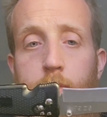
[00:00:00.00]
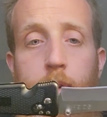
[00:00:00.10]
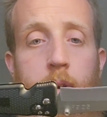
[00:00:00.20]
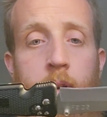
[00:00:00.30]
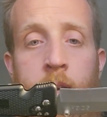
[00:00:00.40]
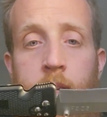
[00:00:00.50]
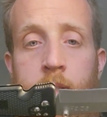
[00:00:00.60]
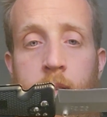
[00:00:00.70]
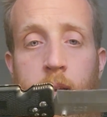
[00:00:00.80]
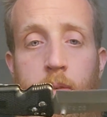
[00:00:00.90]
Very
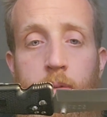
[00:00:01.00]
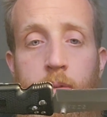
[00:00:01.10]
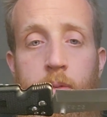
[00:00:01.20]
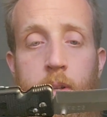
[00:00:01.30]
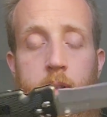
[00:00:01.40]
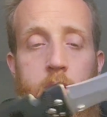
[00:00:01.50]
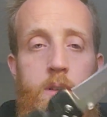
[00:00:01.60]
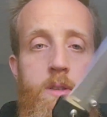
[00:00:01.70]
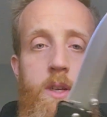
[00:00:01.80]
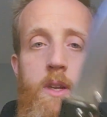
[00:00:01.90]
nice knife. It
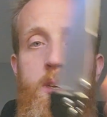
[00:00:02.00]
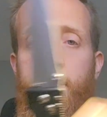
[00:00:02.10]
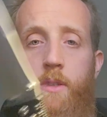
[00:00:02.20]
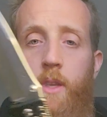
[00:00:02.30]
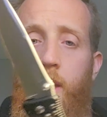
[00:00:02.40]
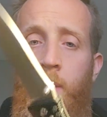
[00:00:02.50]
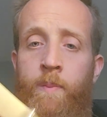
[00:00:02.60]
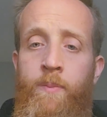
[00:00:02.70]
looks like it is the